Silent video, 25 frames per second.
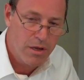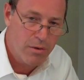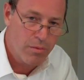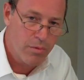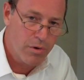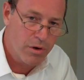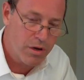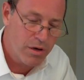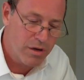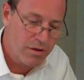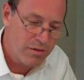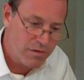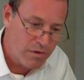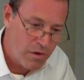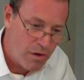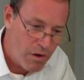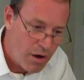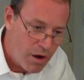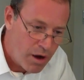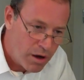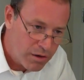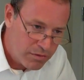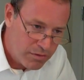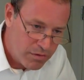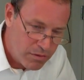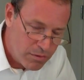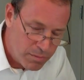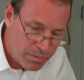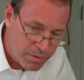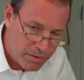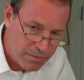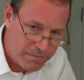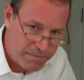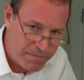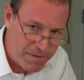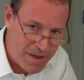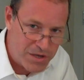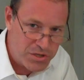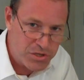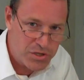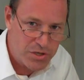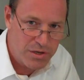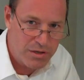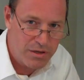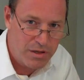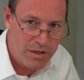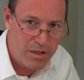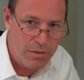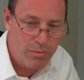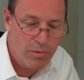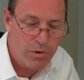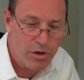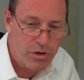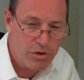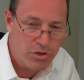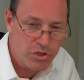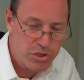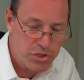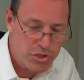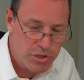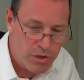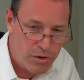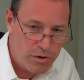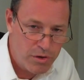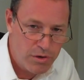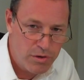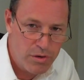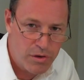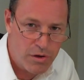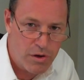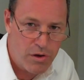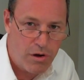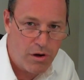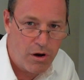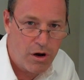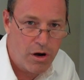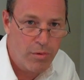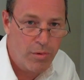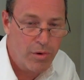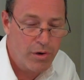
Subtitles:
We're going to talk to you professionally. We're going to show you the car.